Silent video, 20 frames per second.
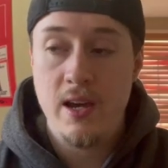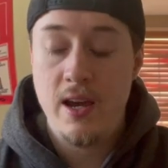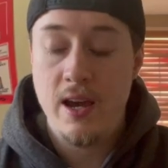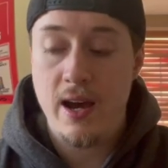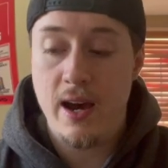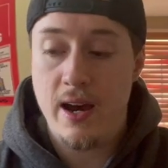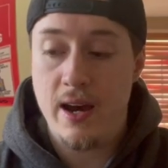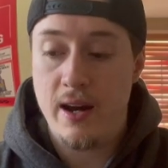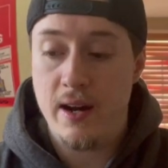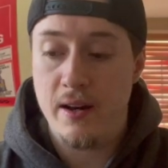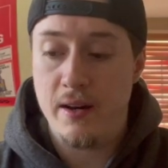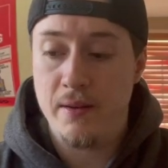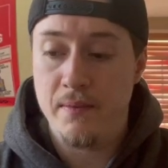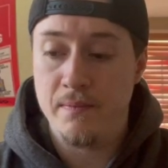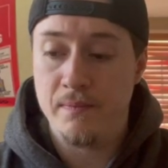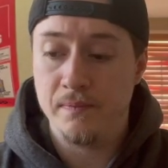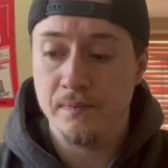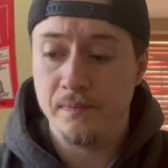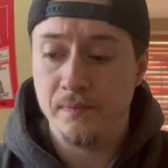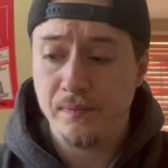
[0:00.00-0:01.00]

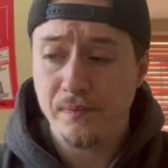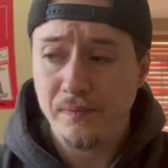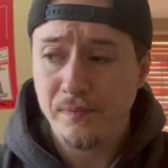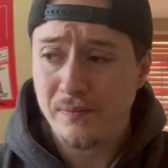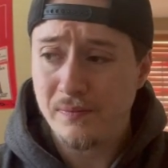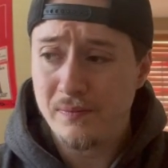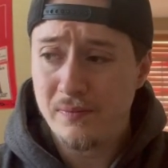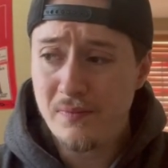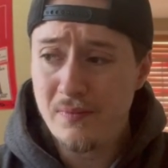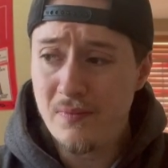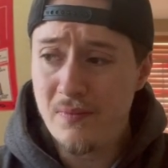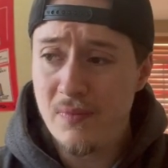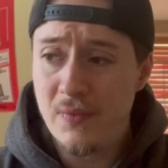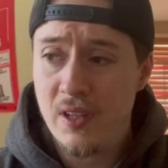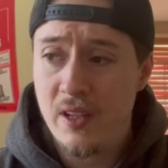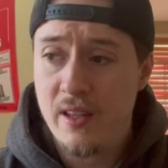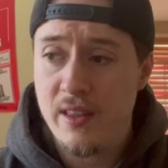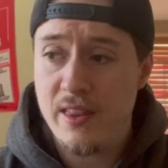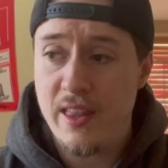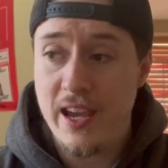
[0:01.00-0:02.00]
Um,
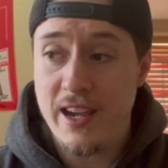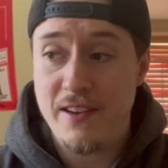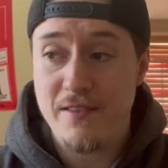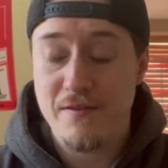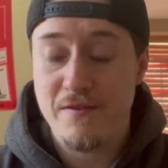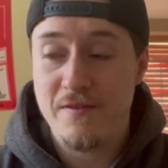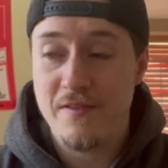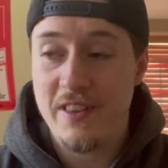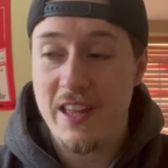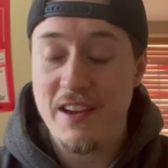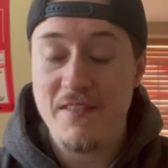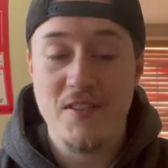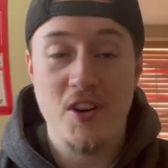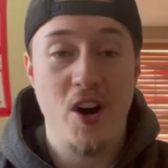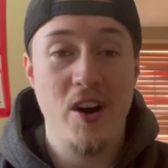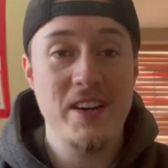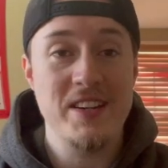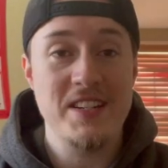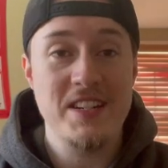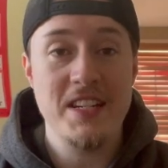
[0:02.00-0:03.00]
they've
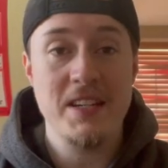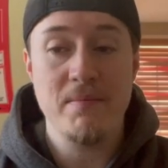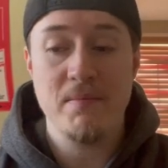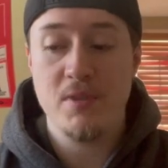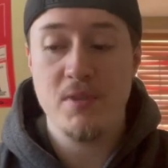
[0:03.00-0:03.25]
gone deep